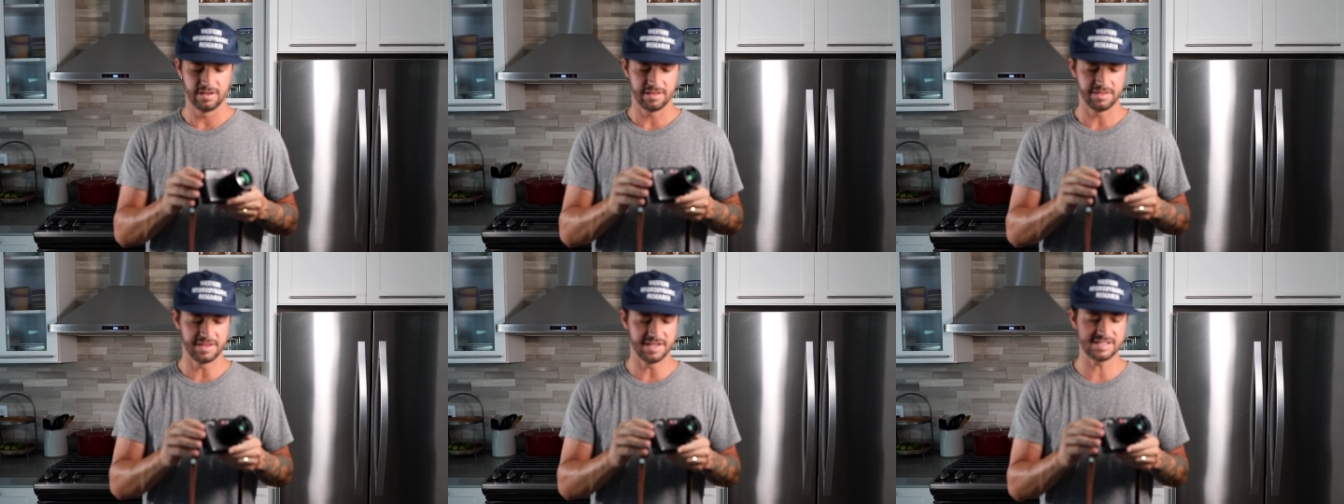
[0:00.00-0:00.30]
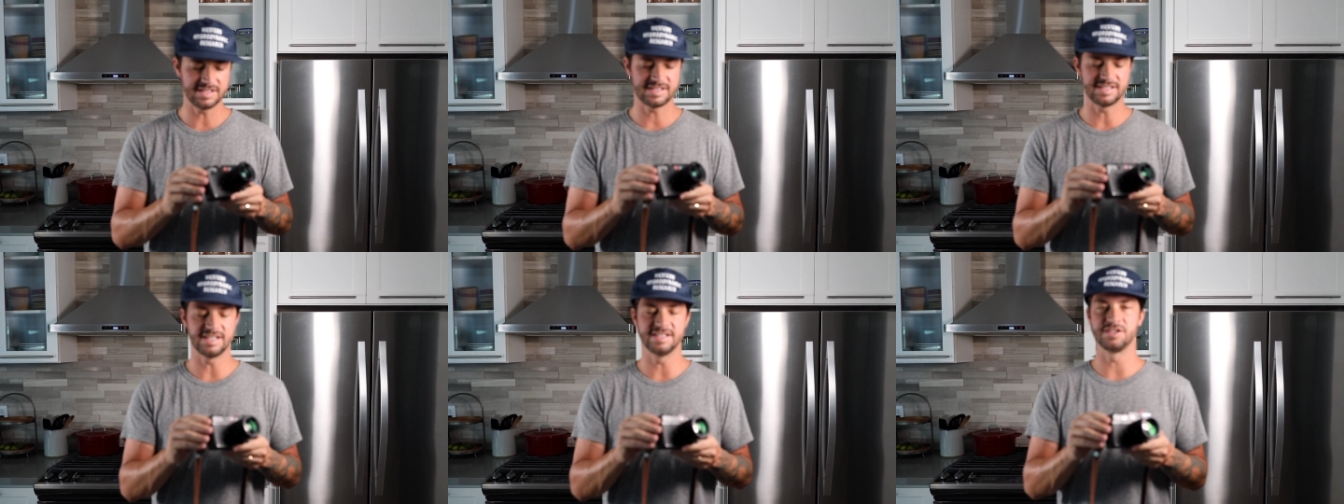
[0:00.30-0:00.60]

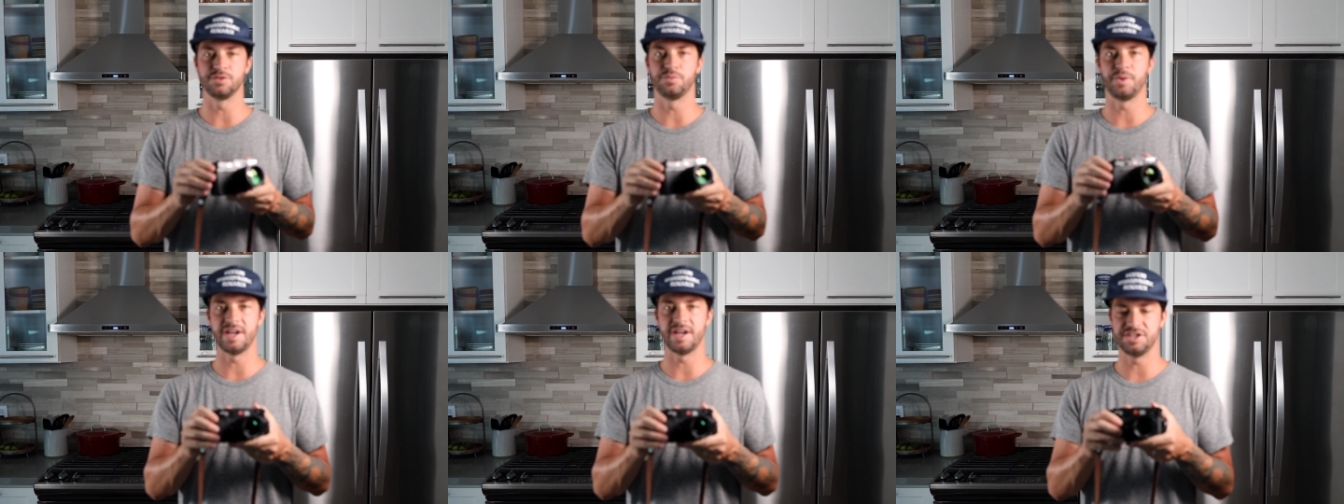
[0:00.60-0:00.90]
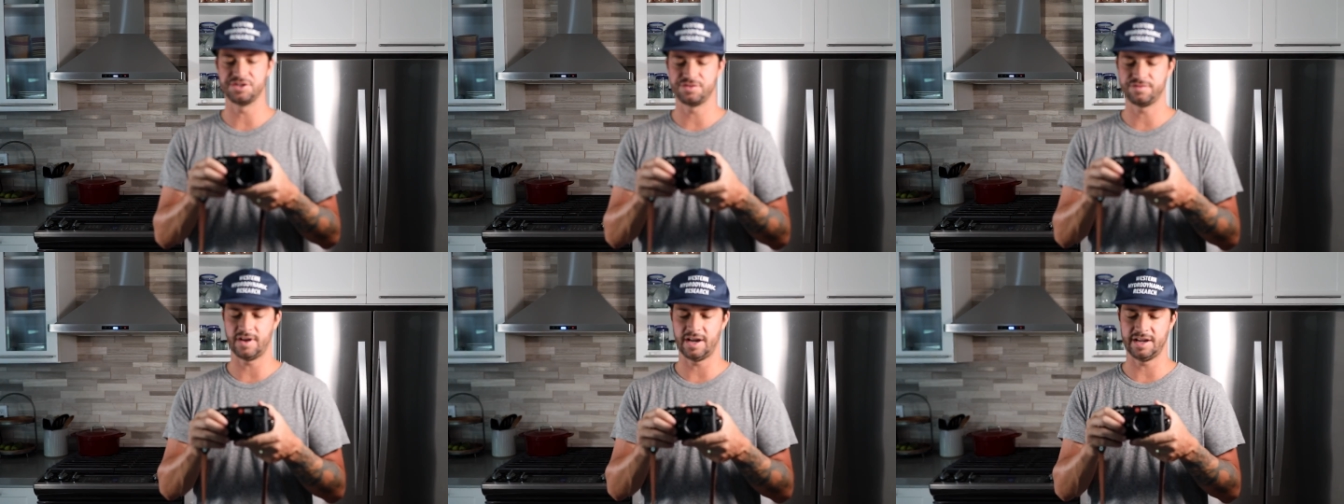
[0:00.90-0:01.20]
This is a
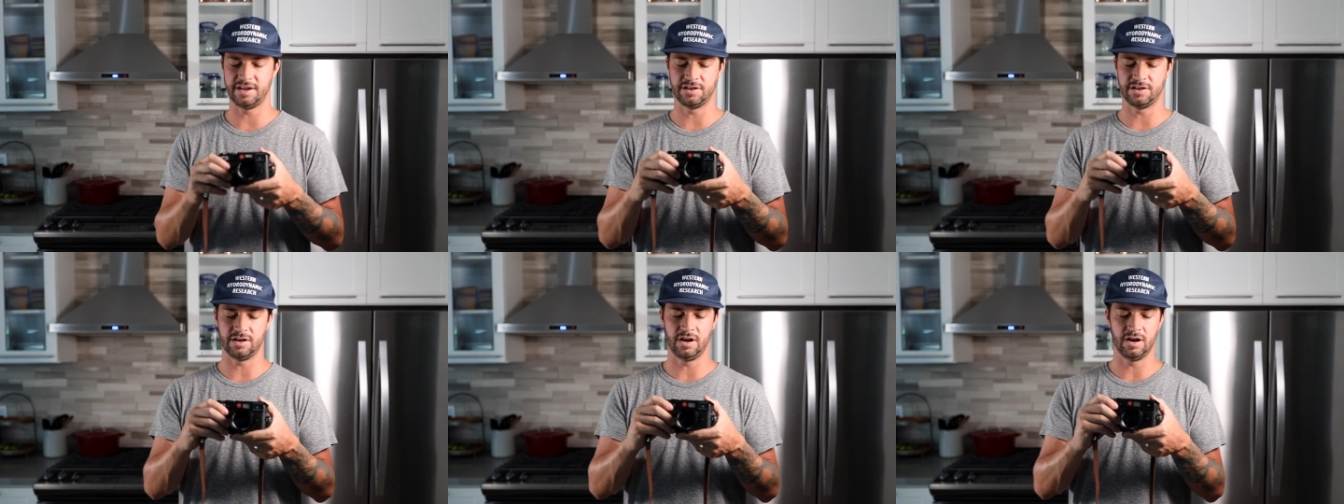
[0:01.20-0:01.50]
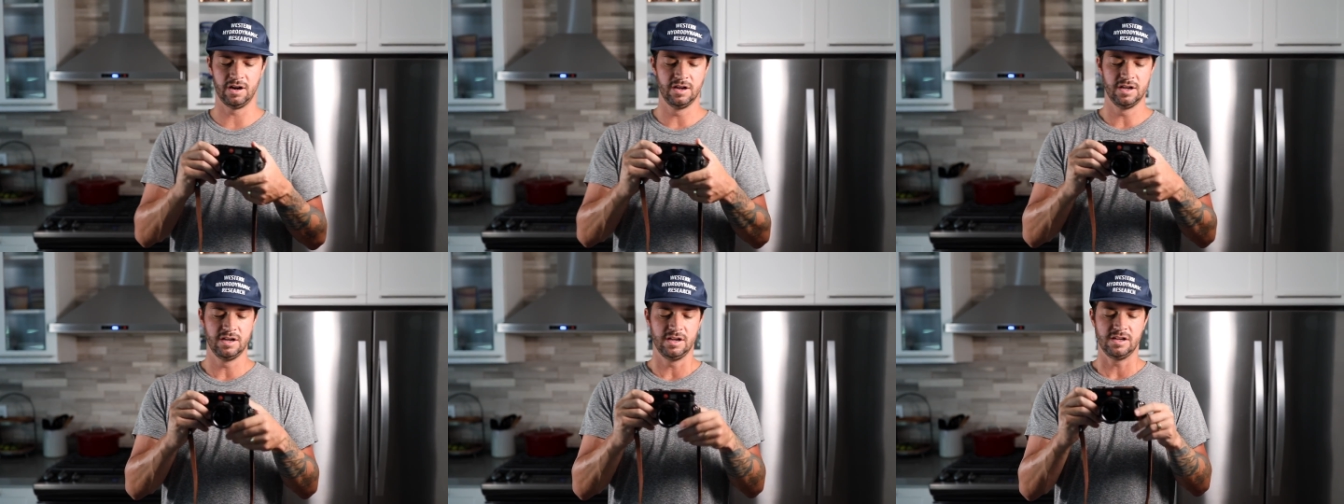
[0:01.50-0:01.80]
rangefinder.
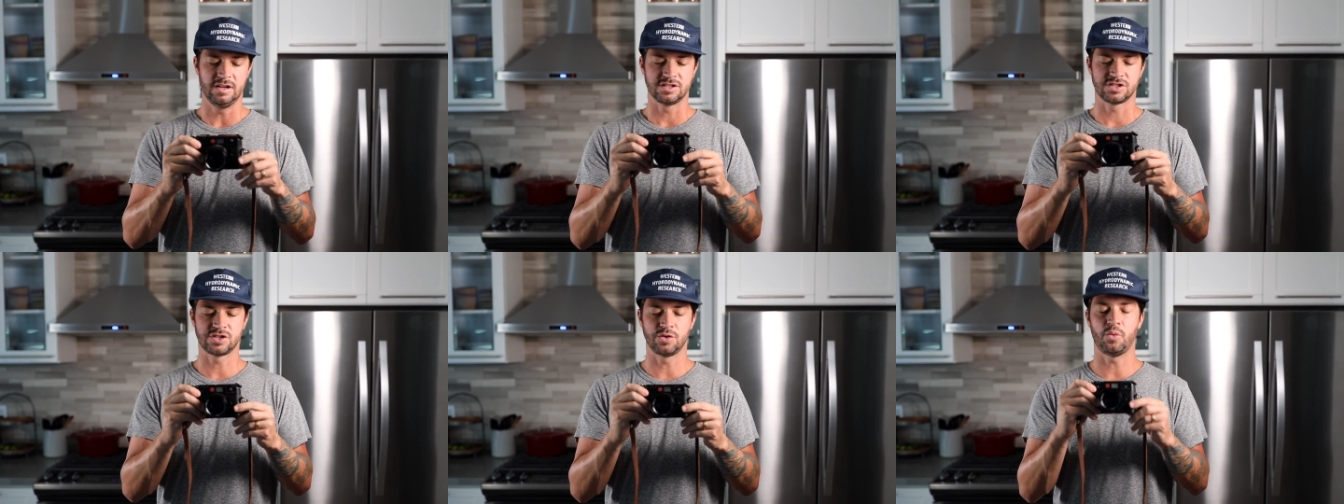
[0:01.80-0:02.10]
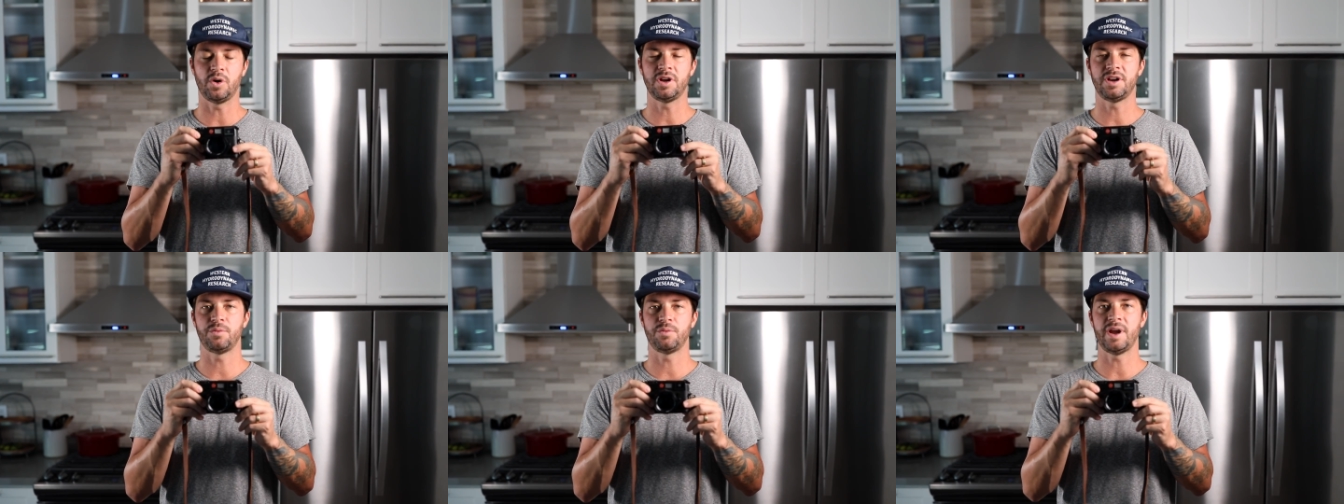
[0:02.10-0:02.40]
So
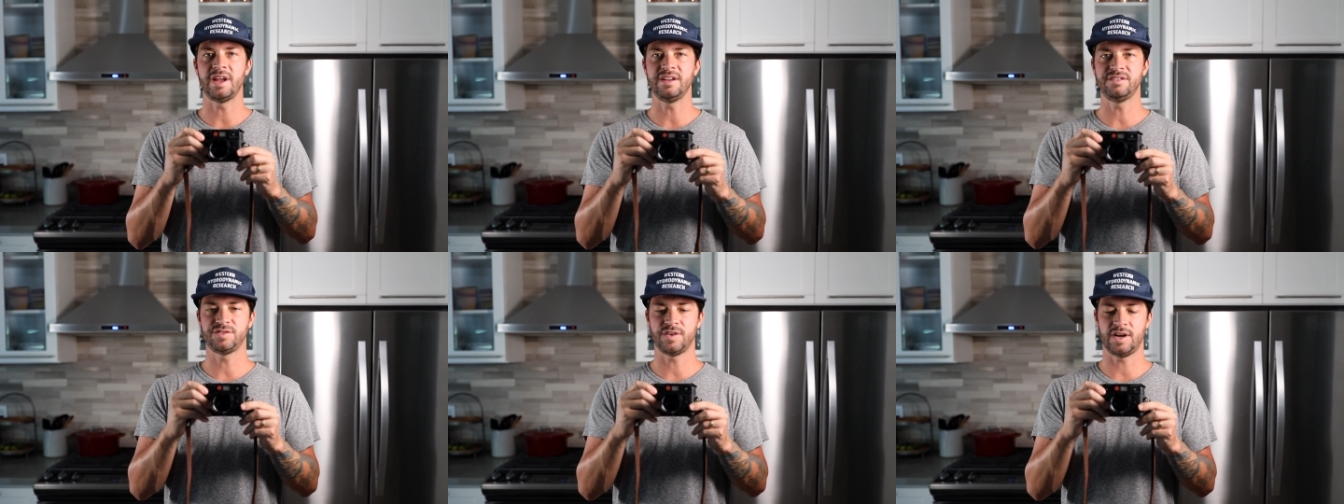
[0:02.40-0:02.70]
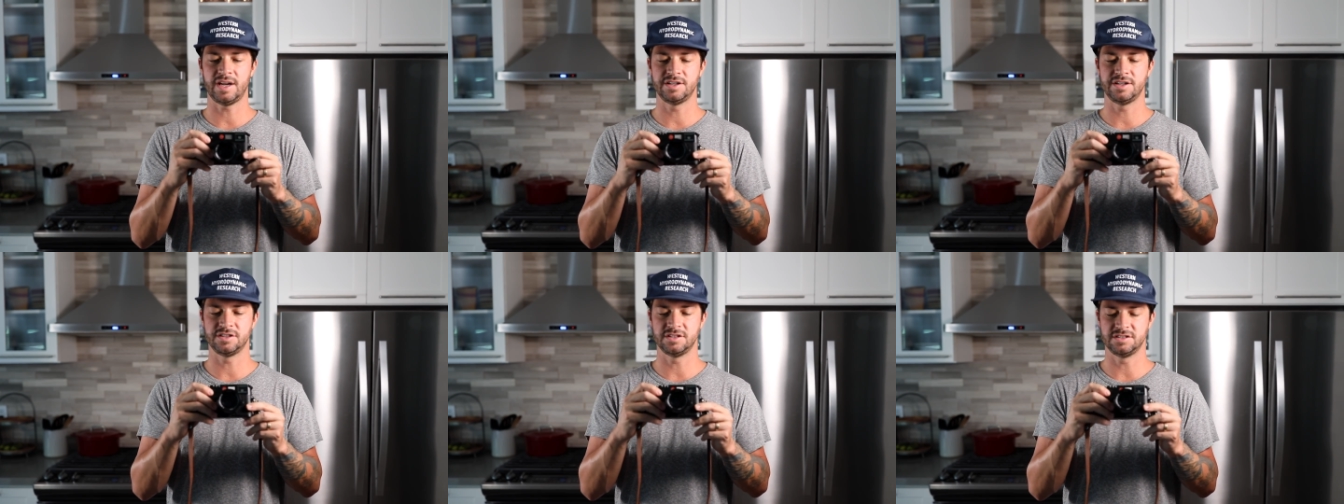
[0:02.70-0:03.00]
what a
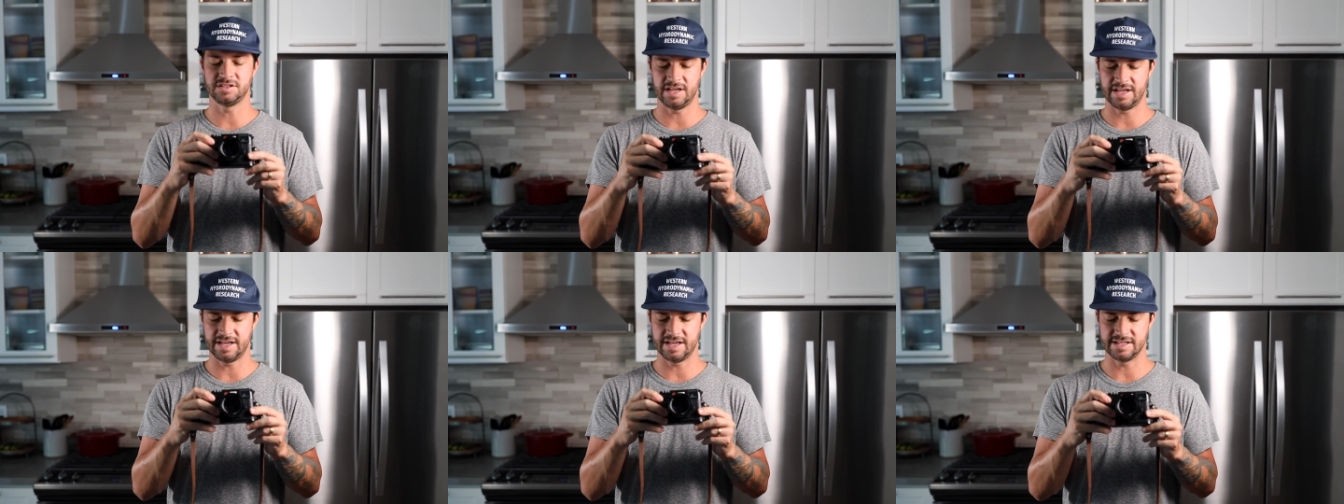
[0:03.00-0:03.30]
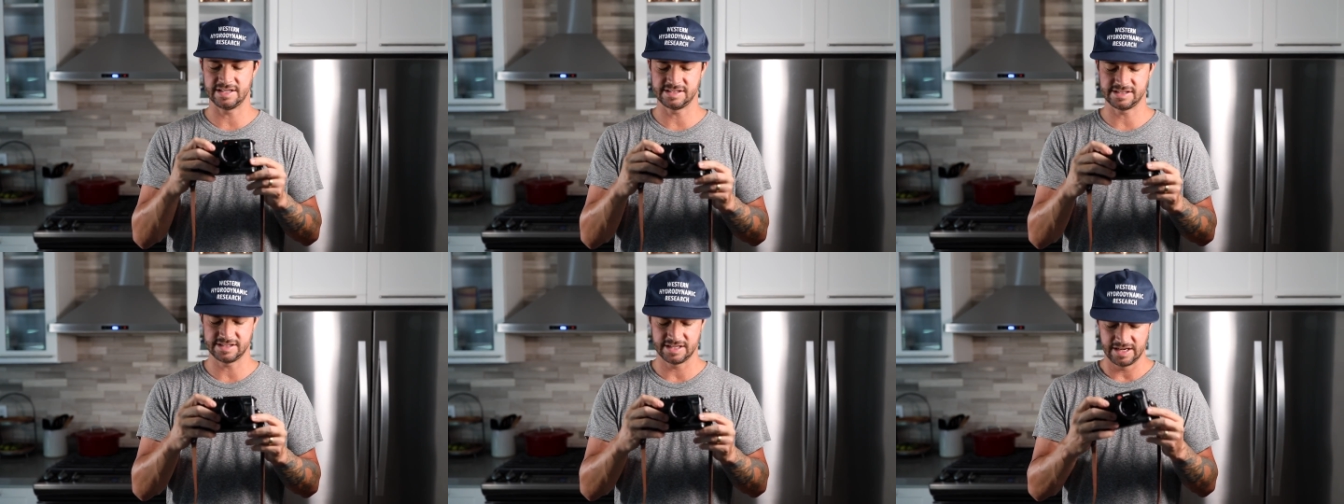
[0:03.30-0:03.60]
rangefinder
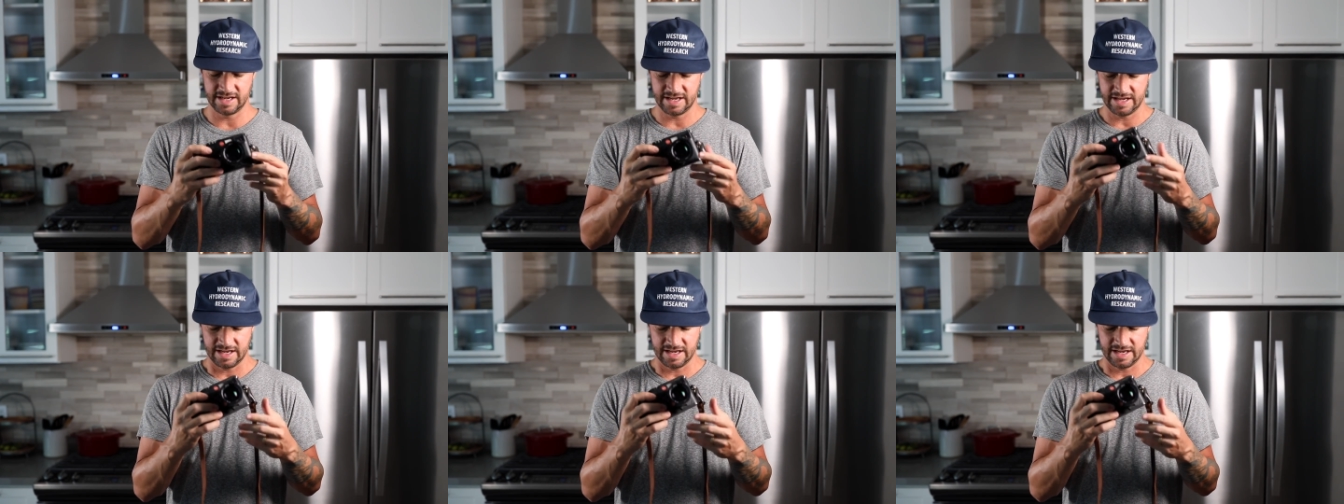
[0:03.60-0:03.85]
is,